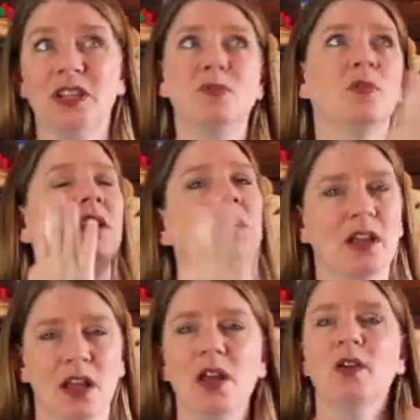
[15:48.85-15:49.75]
Yes, we're going to
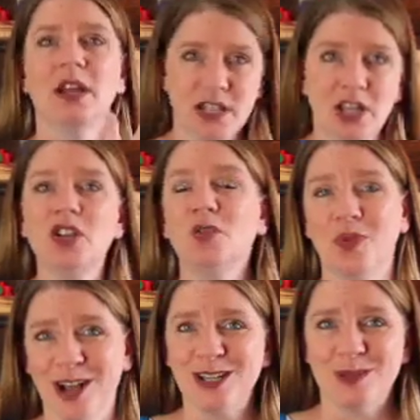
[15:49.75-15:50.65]
continue to
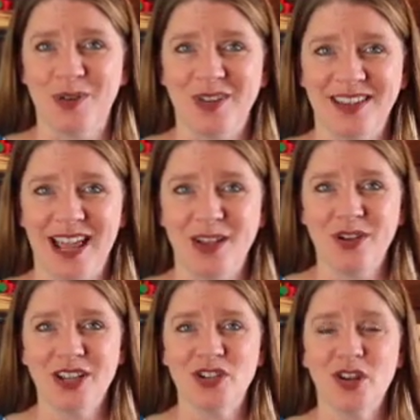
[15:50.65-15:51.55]
work on spoken
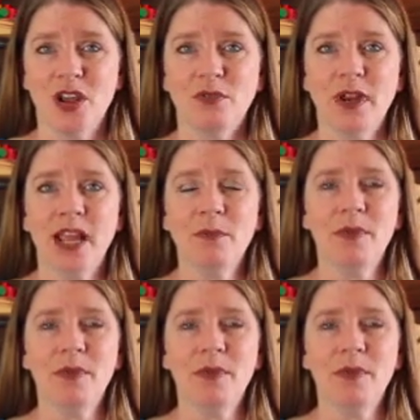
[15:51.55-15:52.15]
language, right?